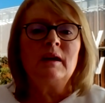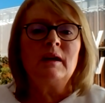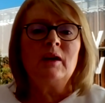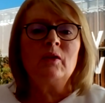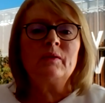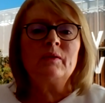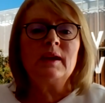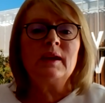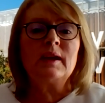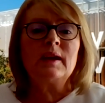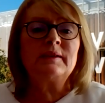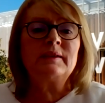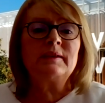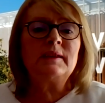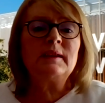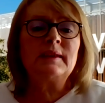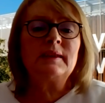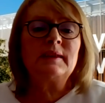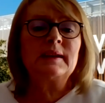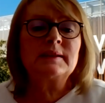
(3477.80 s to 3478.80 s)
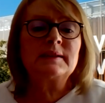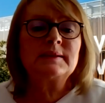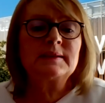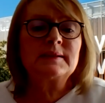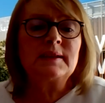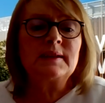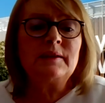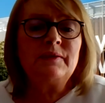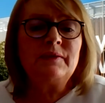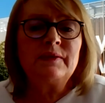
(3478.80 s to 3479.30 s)
Okay, I think that's
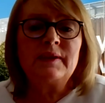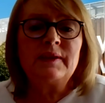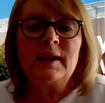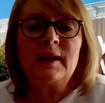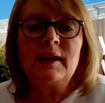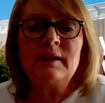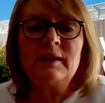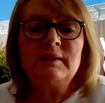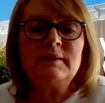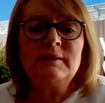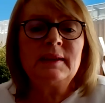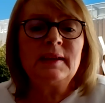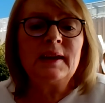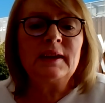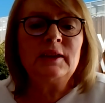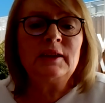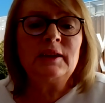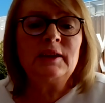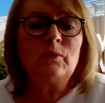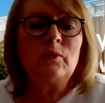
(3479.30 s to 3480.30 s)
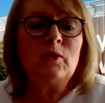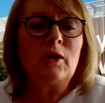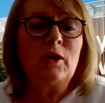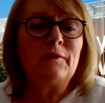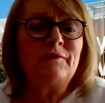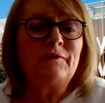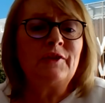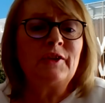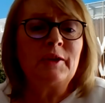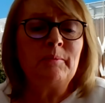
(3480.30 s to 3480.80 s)
it then. Thank you all
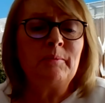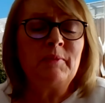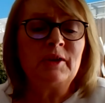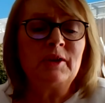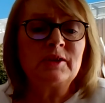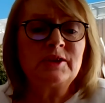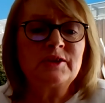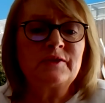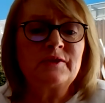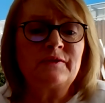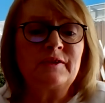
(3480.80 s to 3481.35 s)
very much